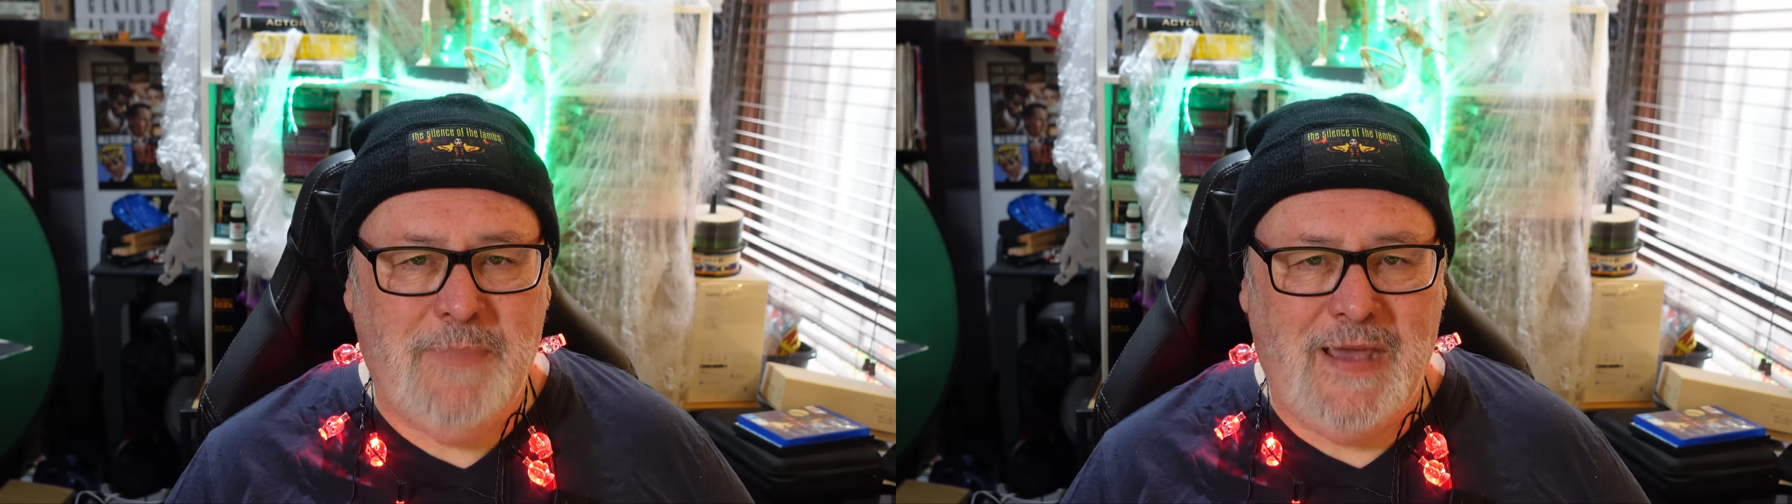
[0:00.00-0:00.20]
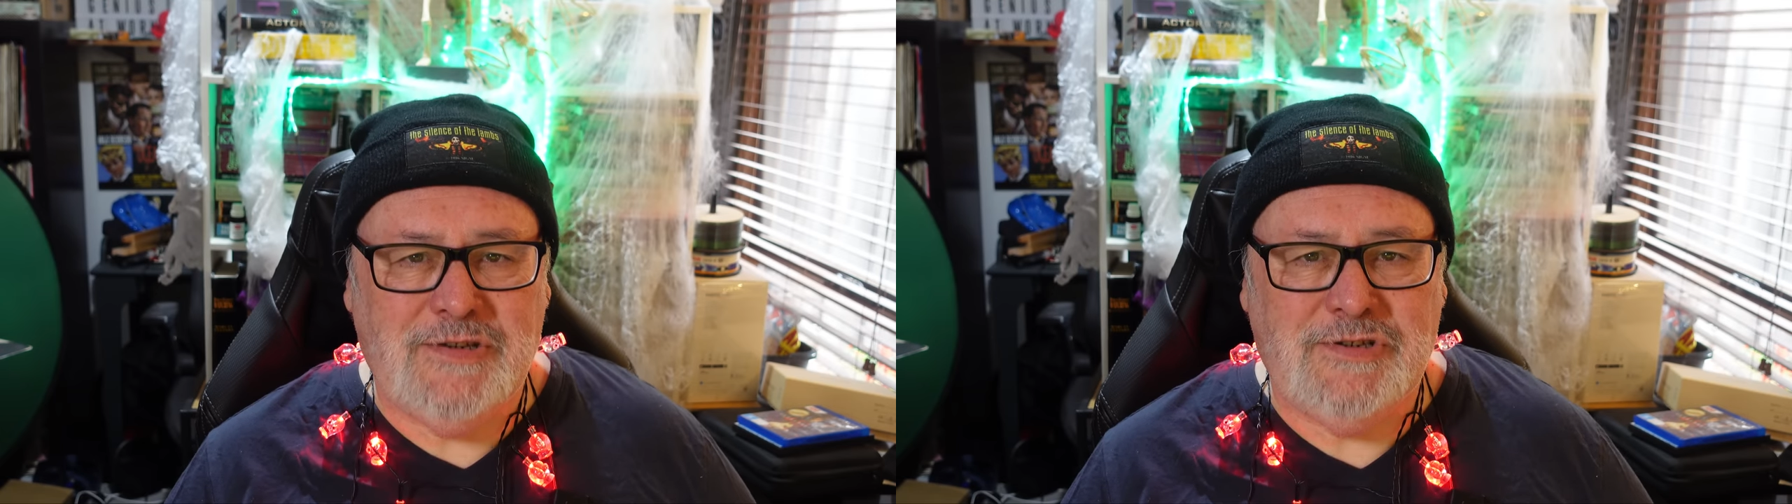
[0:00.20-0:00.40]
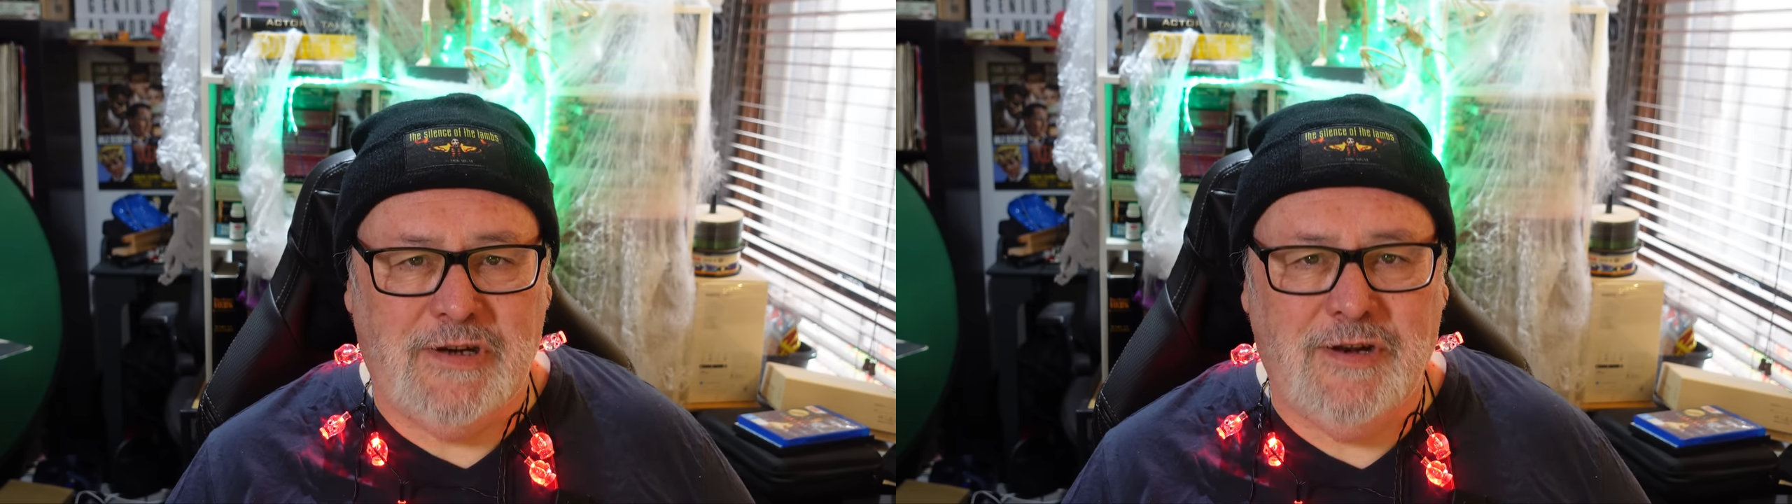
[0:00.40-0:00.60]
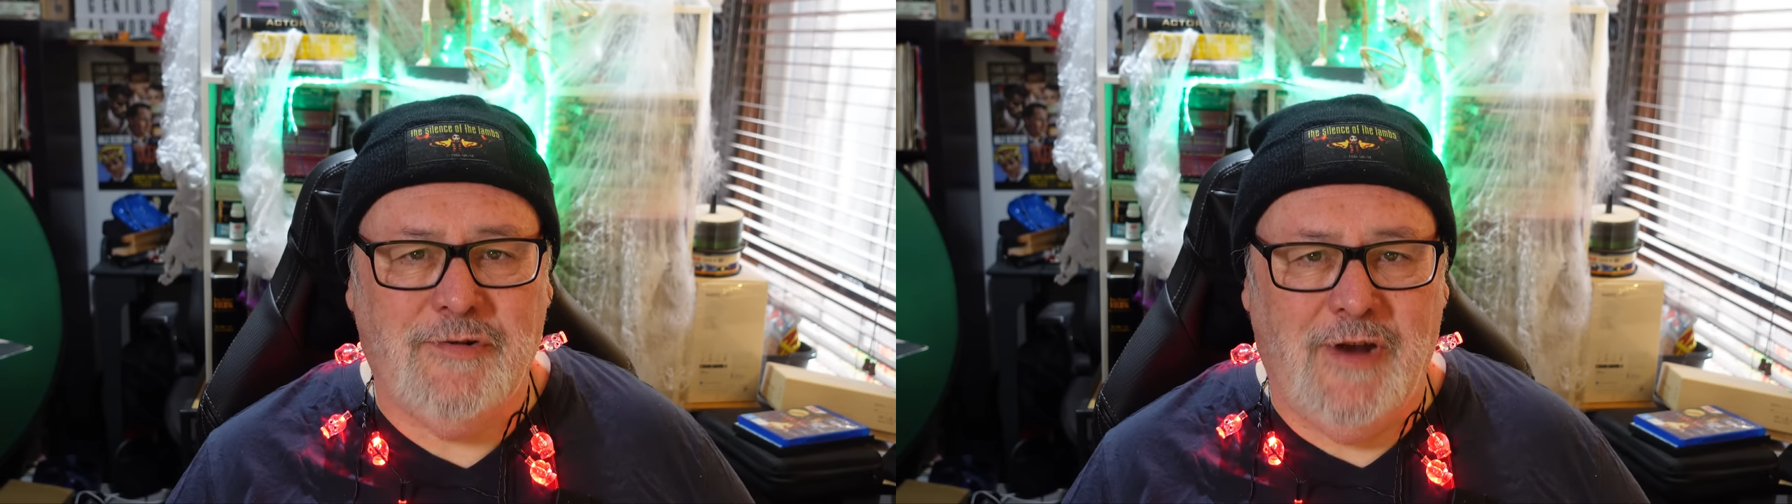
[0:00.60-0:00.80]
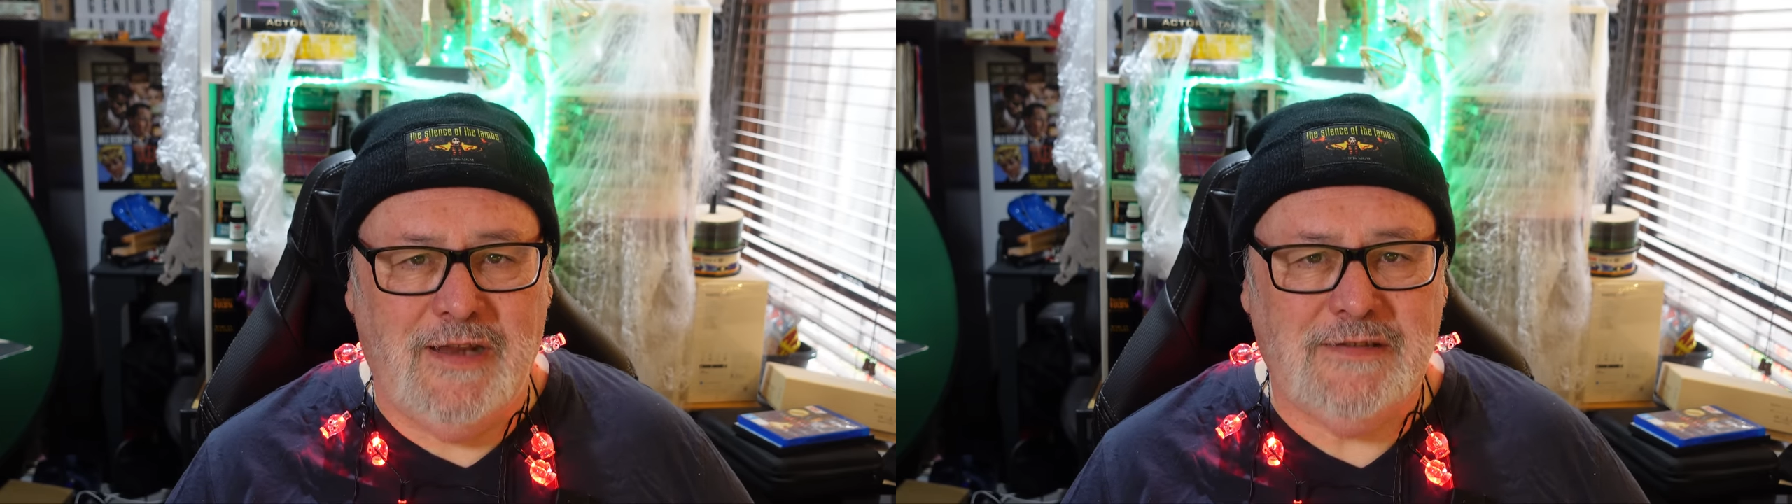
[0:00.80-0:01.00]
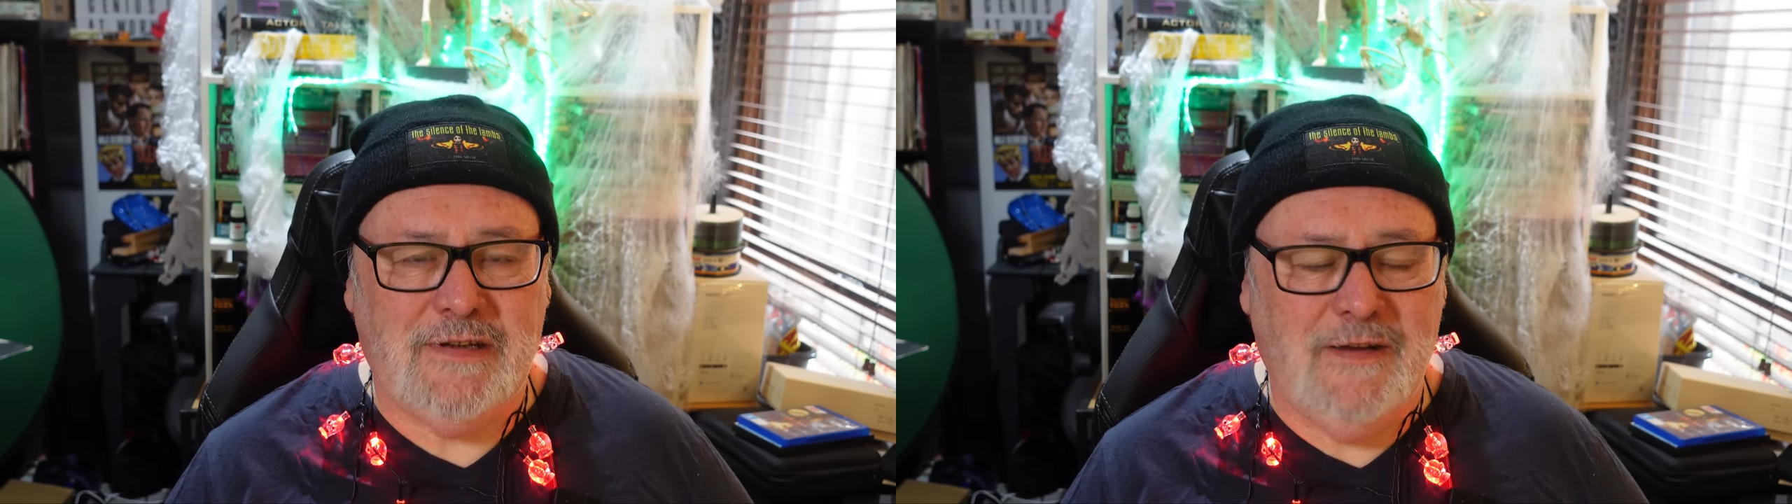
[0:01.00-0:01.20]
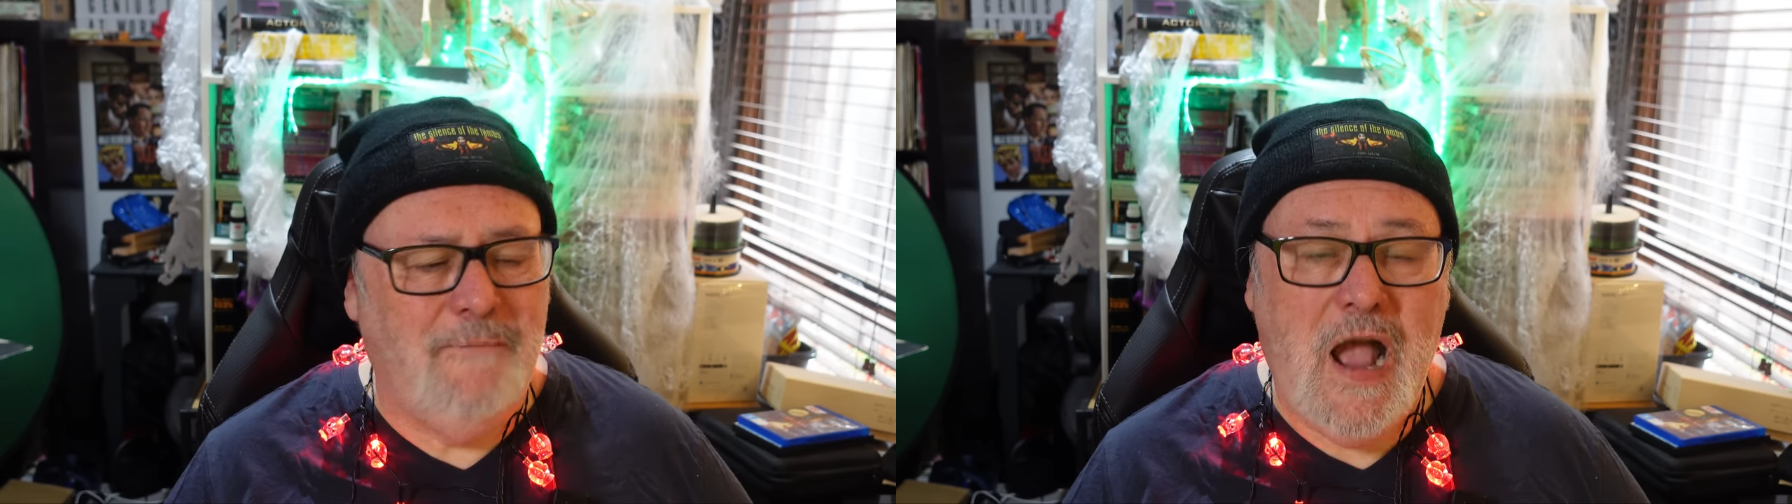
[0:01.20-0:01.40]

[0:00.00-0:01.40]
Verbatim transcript: batshit crazy.